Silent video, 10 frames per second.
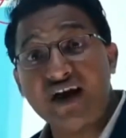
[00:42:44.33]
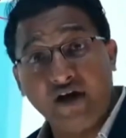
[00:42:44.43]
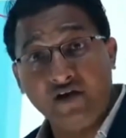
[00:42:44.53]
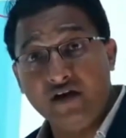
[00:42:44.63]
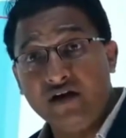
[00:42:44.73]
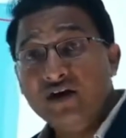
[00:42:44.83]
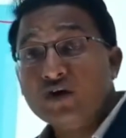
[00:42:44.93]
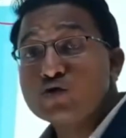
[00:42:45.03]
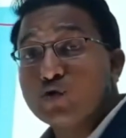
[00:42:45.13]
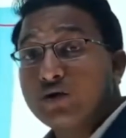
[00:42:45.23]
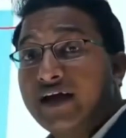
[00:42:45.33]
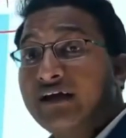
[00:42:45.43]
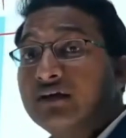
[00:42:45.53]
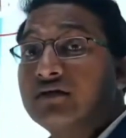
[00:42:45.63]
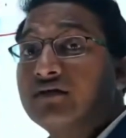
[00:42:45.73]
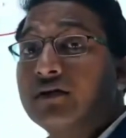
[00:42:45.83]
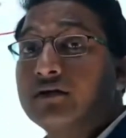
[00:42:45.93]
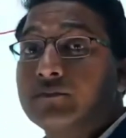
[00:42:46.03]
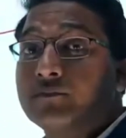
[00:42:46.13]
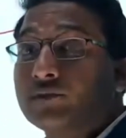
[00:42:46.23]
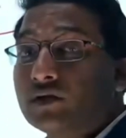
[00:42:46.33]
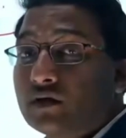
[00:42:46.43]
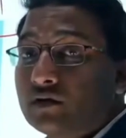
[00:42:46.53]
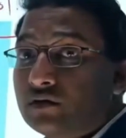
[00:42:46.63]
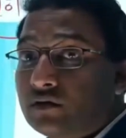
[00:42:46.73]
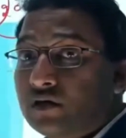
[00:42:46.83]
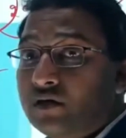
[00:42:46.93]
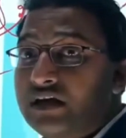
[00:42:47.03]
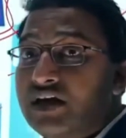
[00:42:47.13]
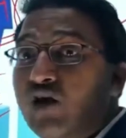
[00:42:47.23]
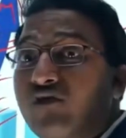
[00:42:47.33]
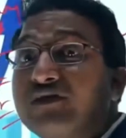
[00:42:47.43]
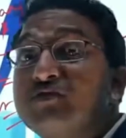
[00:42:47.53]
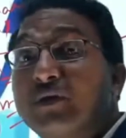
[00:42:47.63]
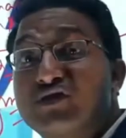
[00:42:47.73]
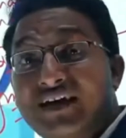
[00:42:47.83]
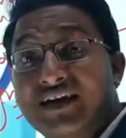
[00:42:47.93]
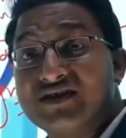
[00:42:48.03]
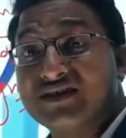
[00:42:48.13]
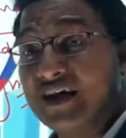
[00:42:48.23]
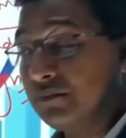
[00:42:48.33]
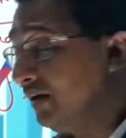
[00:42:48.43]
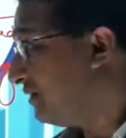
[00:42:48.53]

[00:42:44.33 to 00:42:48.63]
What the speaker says: started so that the era of specialization can